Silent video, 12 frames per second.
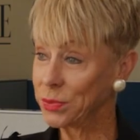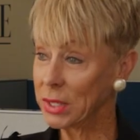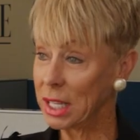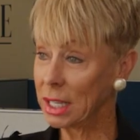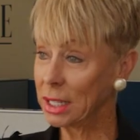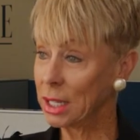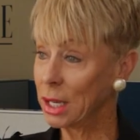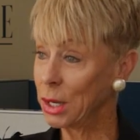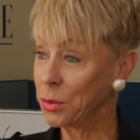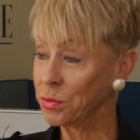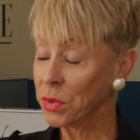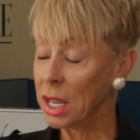Heck no.
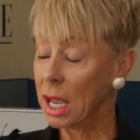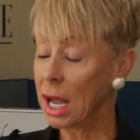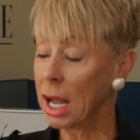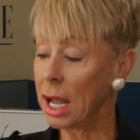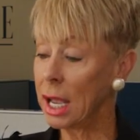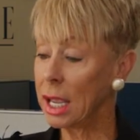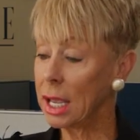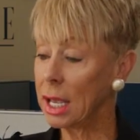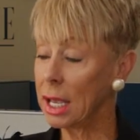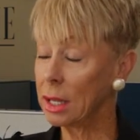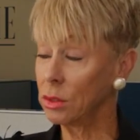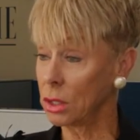I
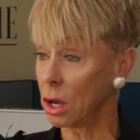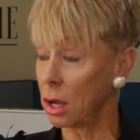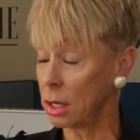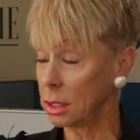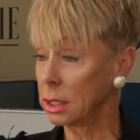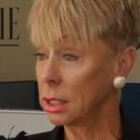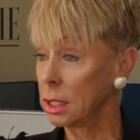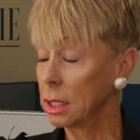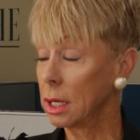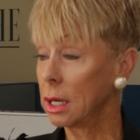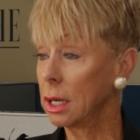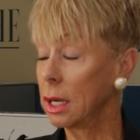thought
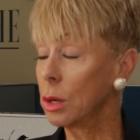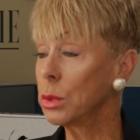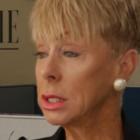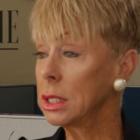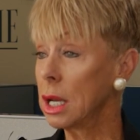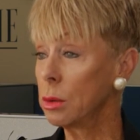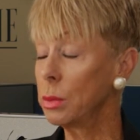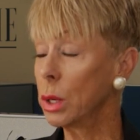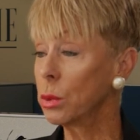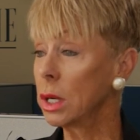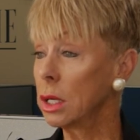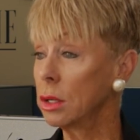at one time about
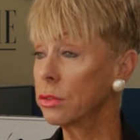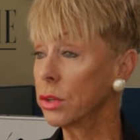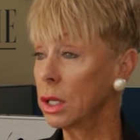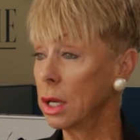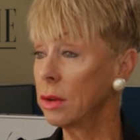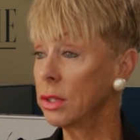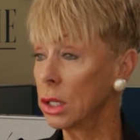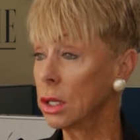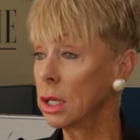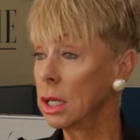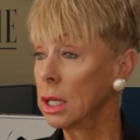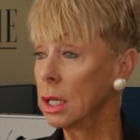running for governor.
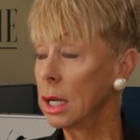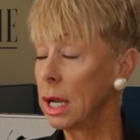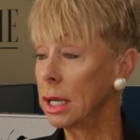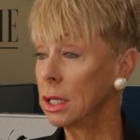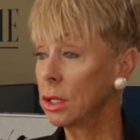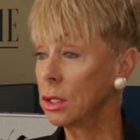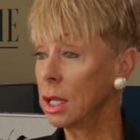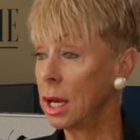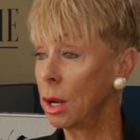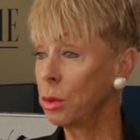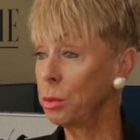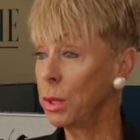I know that
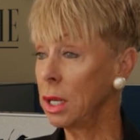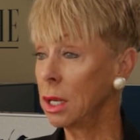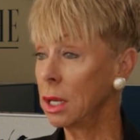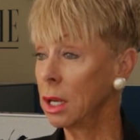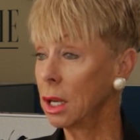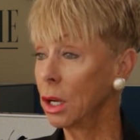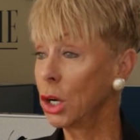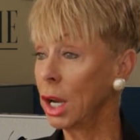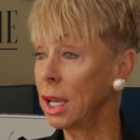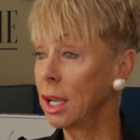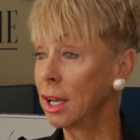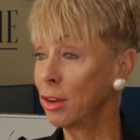I would be a
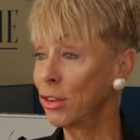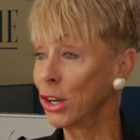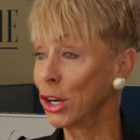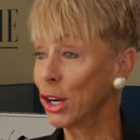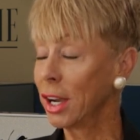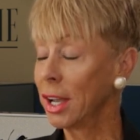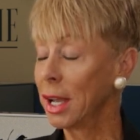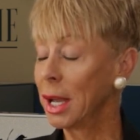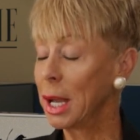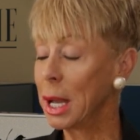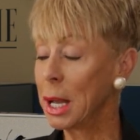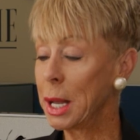great governor
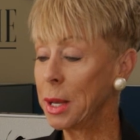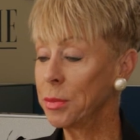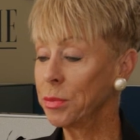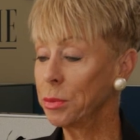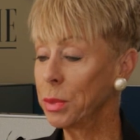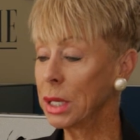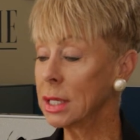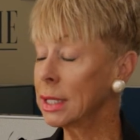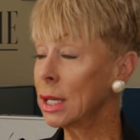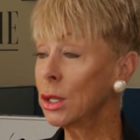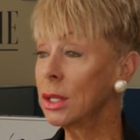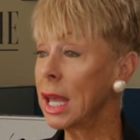because I
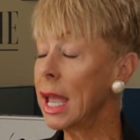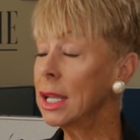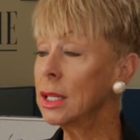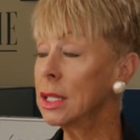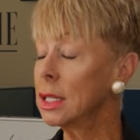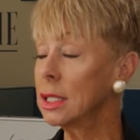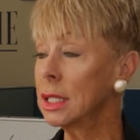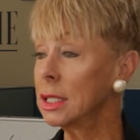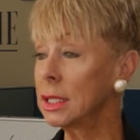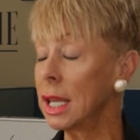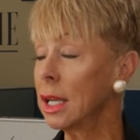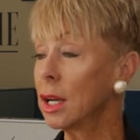know the
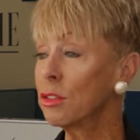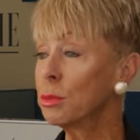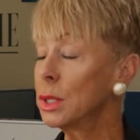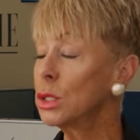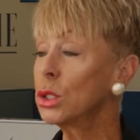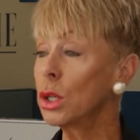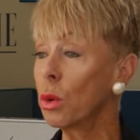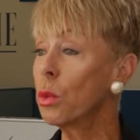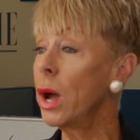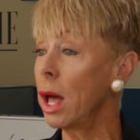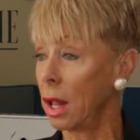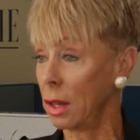state government so
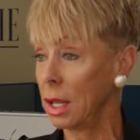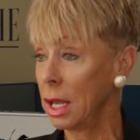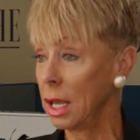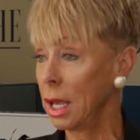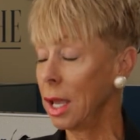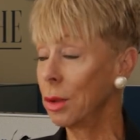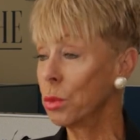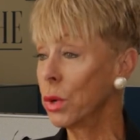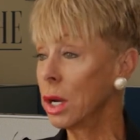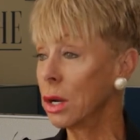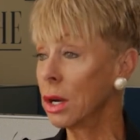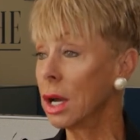well and
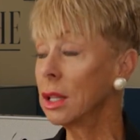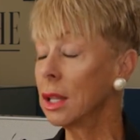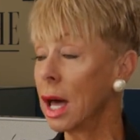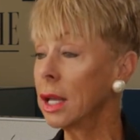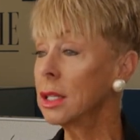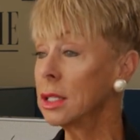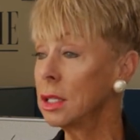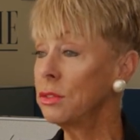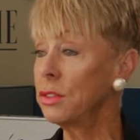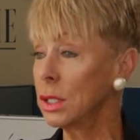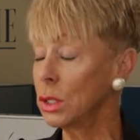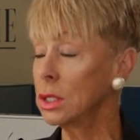where a lot of the
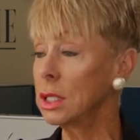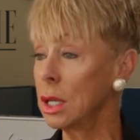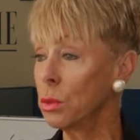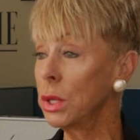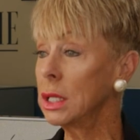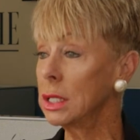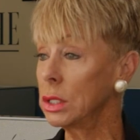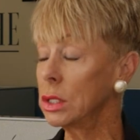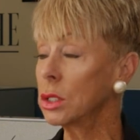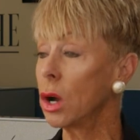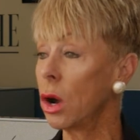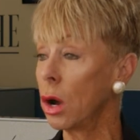deficiency and
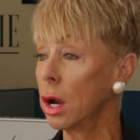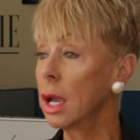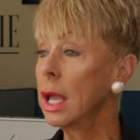weaknesses are.